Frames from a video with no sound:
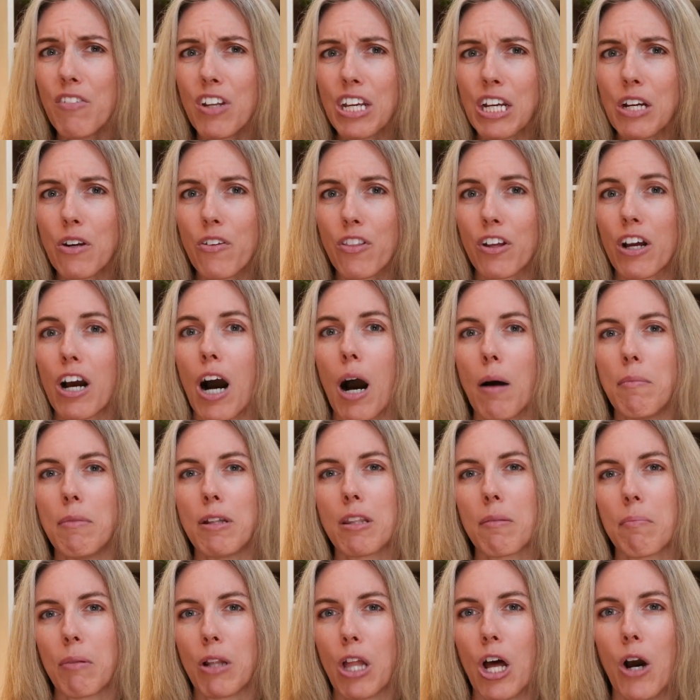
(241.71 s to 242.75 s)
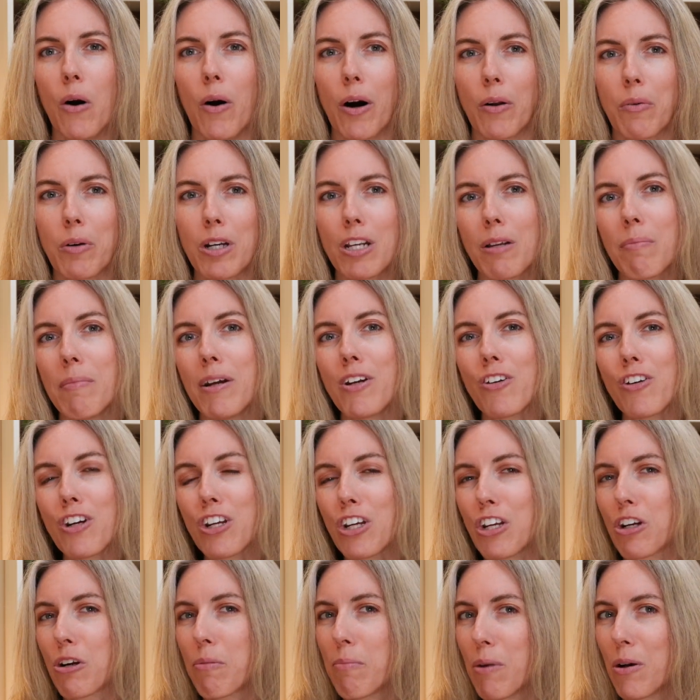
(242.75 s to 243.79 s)
to hear in the comments below on which metric
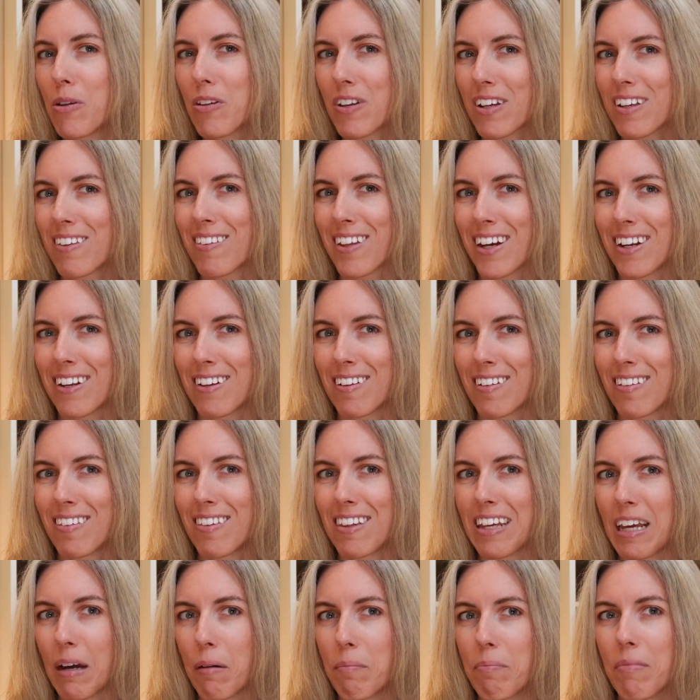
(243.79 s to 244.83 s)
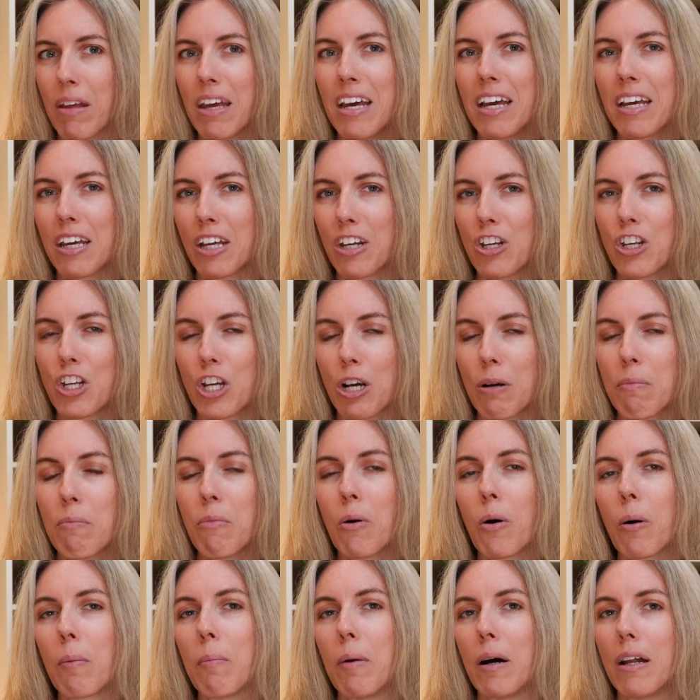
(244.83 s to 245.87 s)
you're most excited to see. I'm going to share
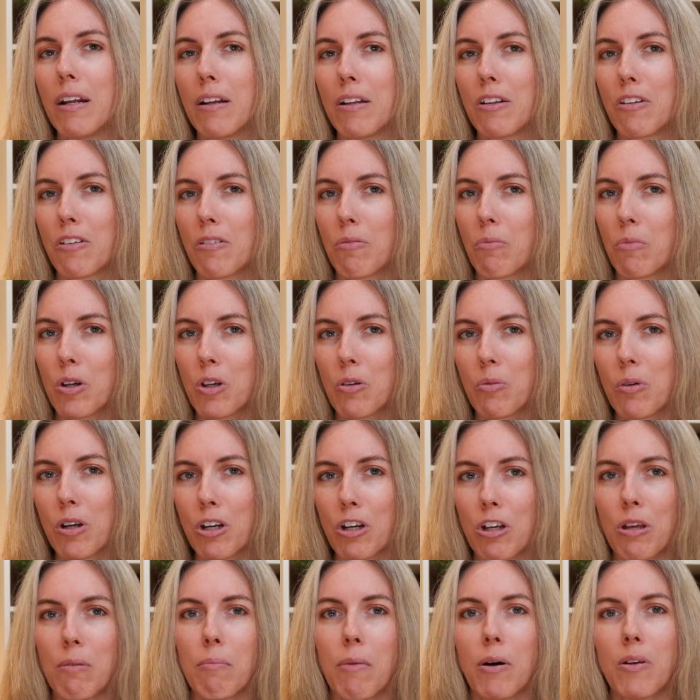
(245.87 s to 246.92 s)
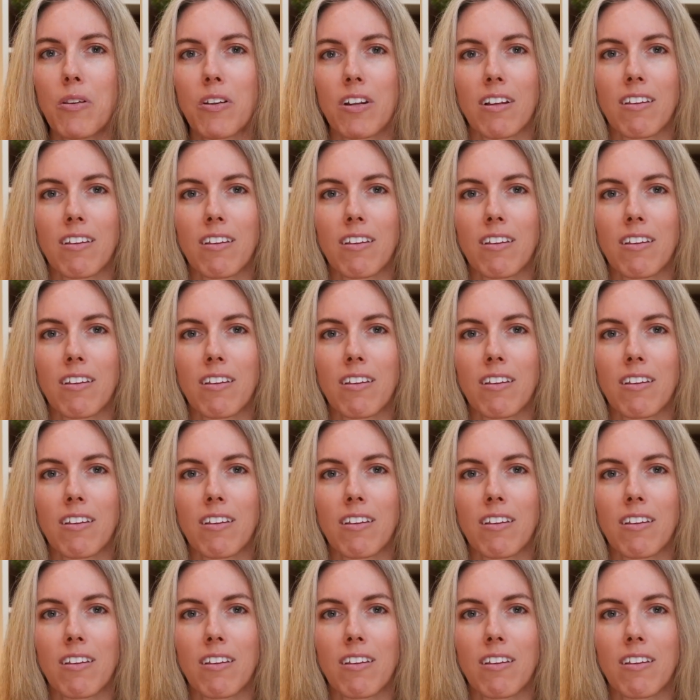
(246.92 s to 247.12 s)
more, but which one are you most